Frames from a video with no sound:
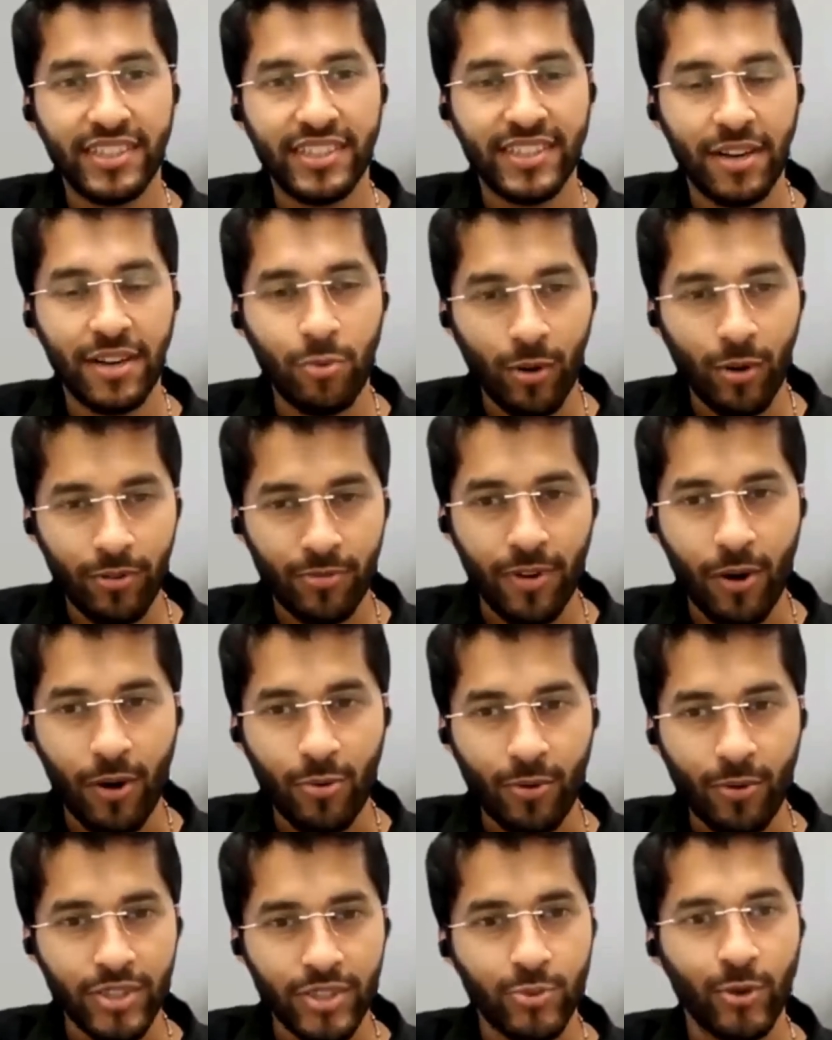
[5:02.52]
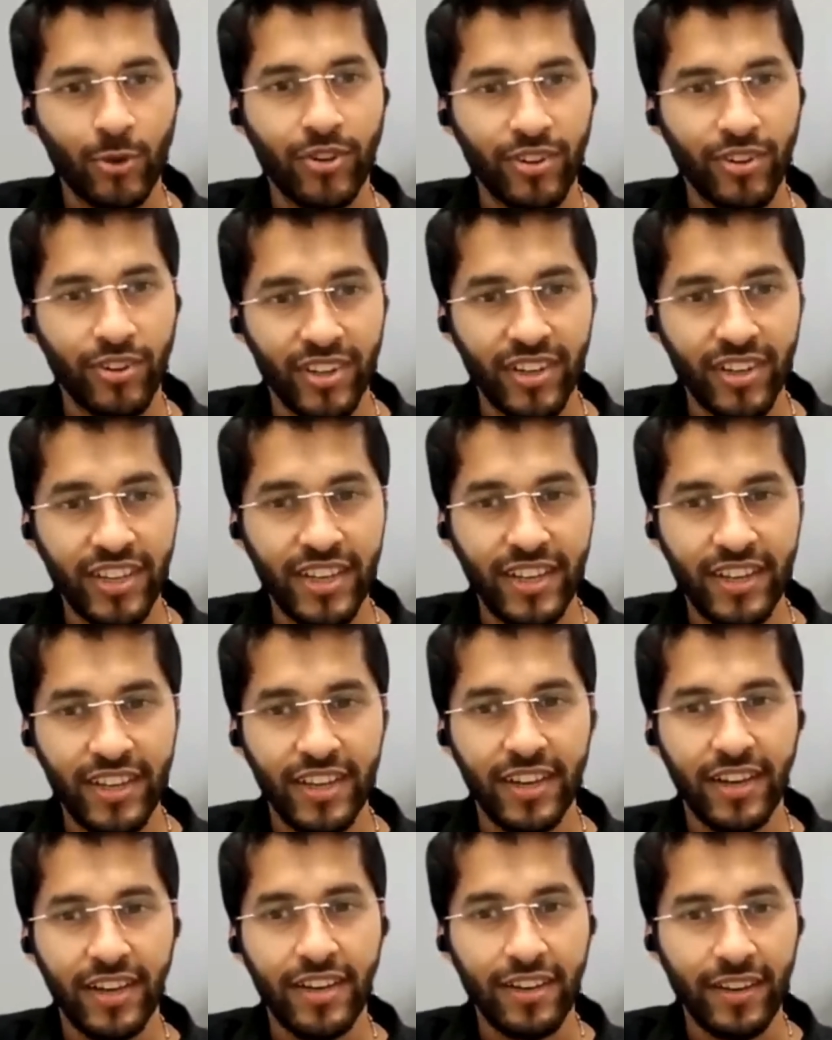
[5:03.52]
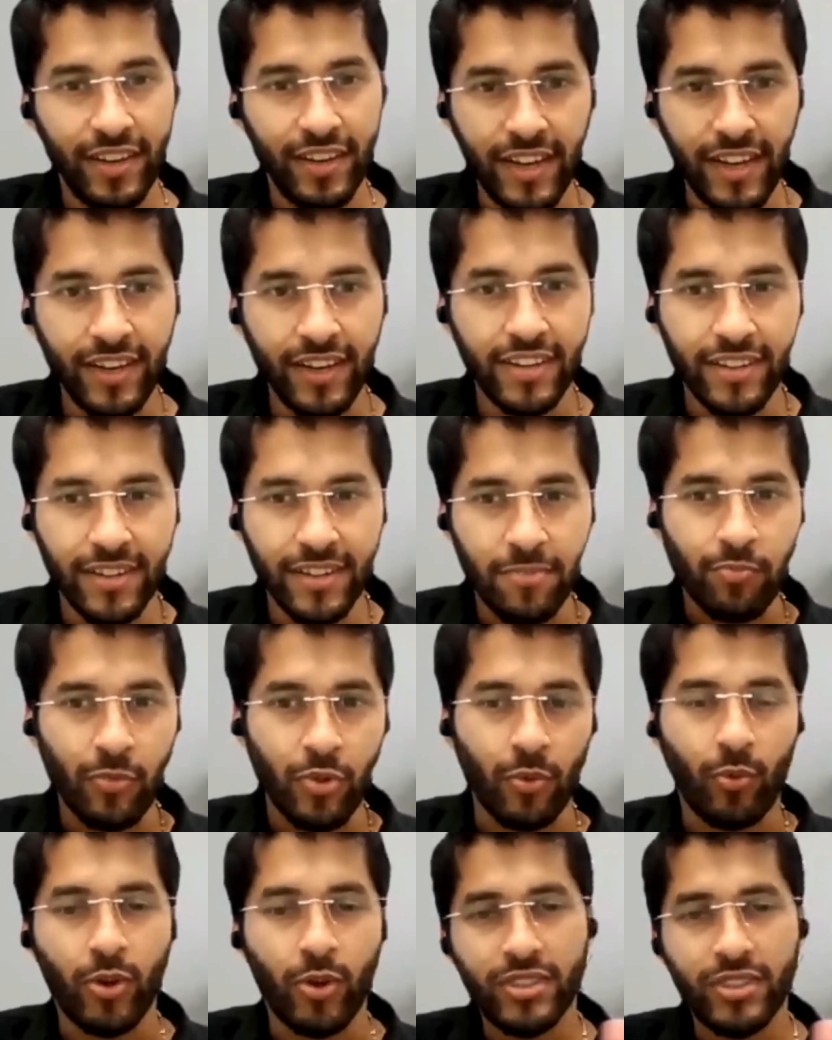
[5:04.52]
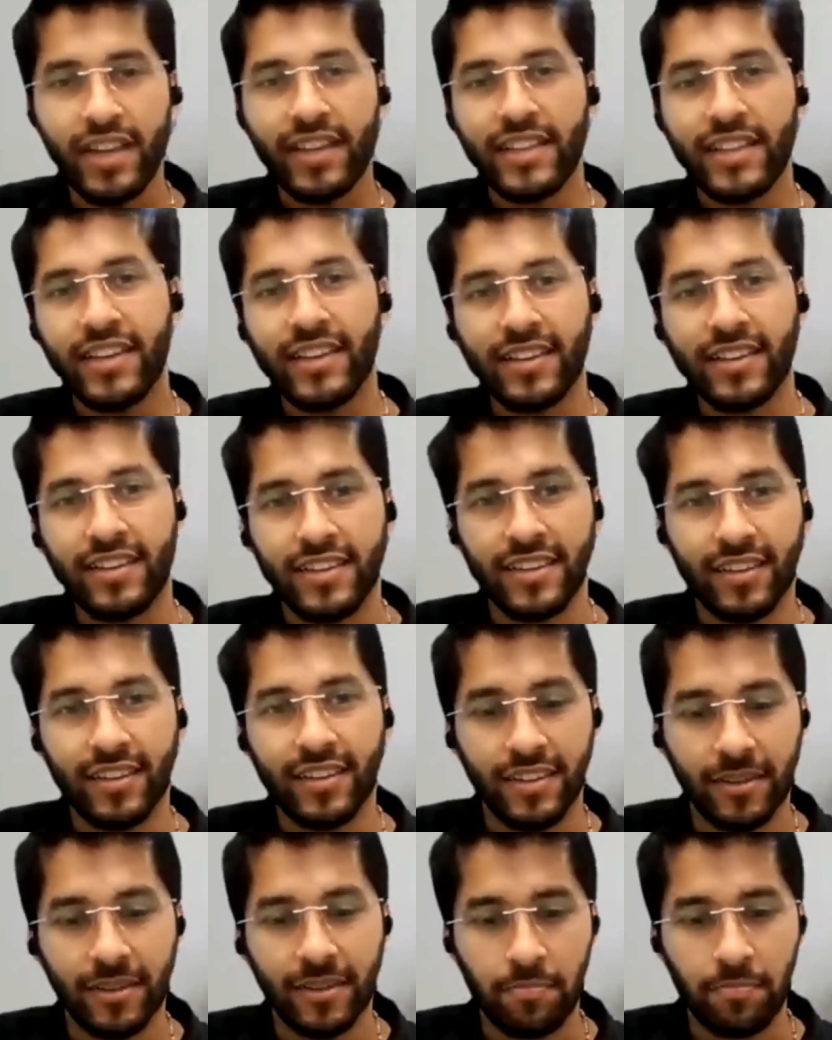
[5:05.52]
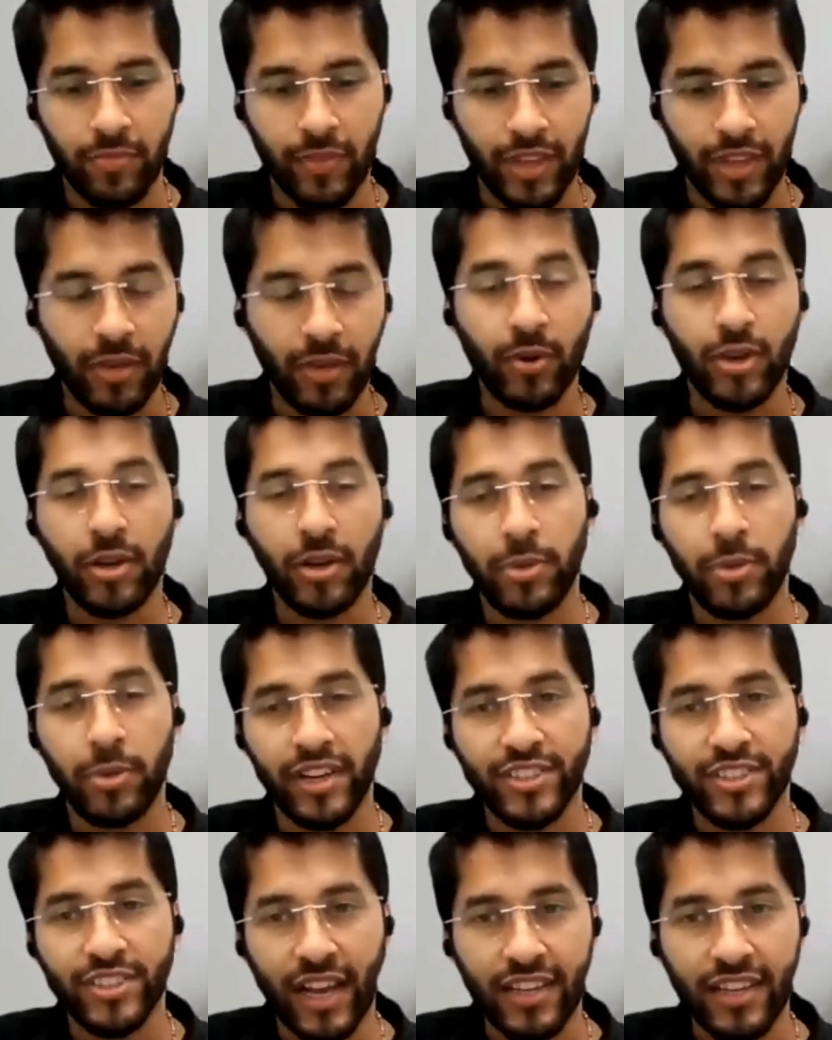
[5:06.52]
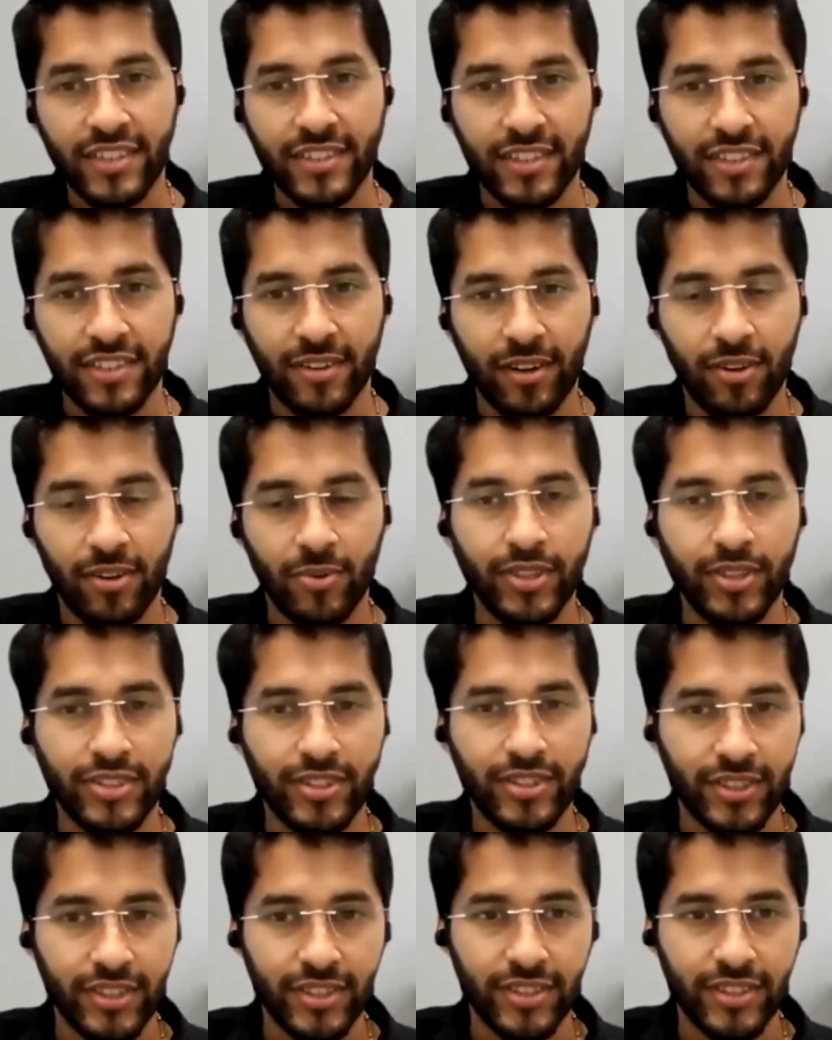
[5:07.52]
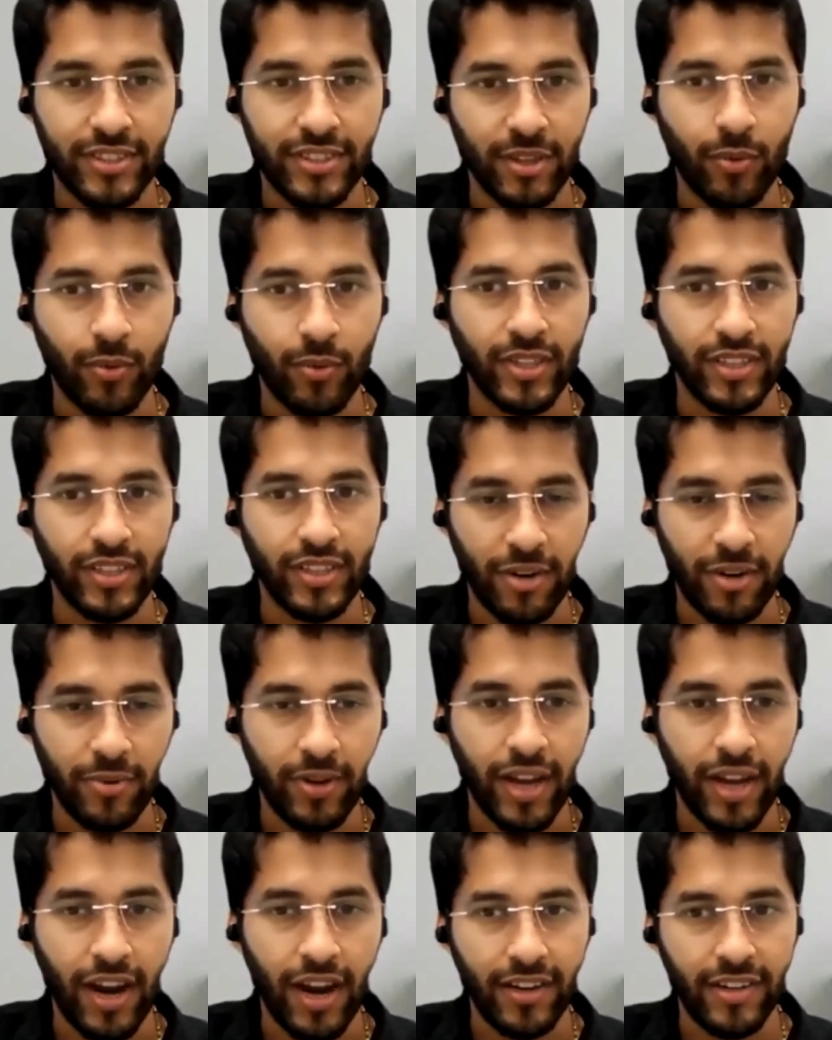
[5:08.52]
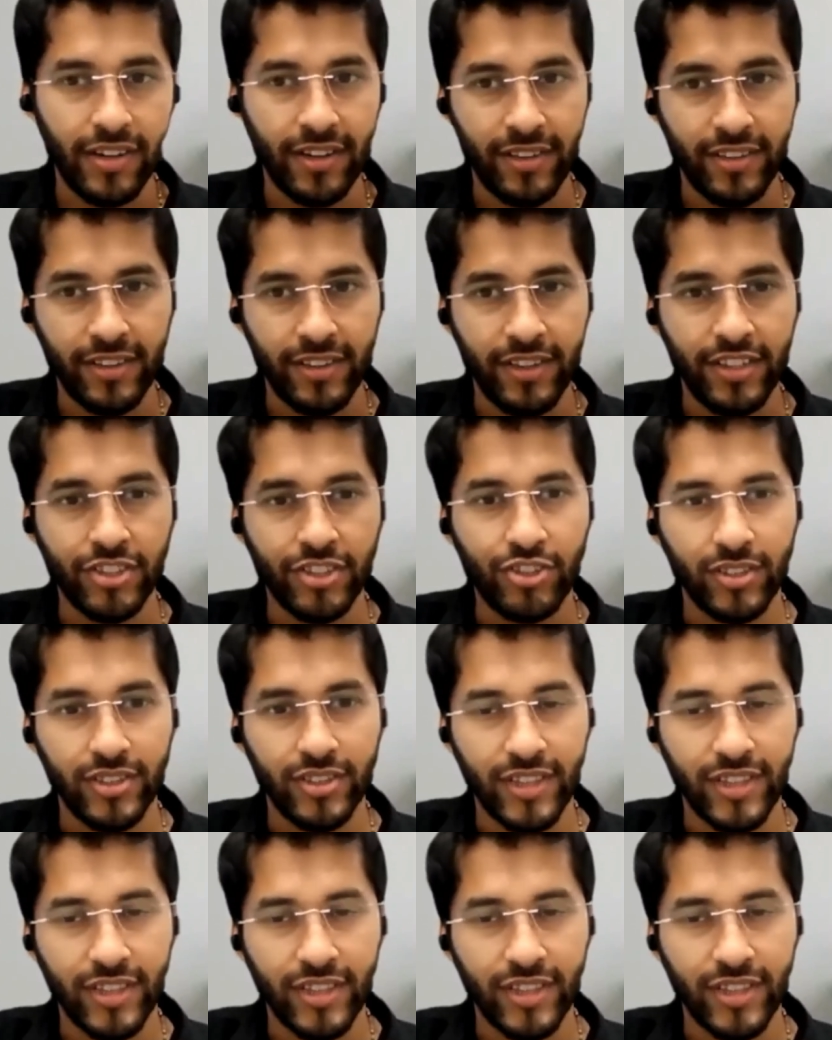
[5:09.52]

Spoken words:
and what founders would really need was, I think, even a bigger challenge versus the one that we had in the initial days.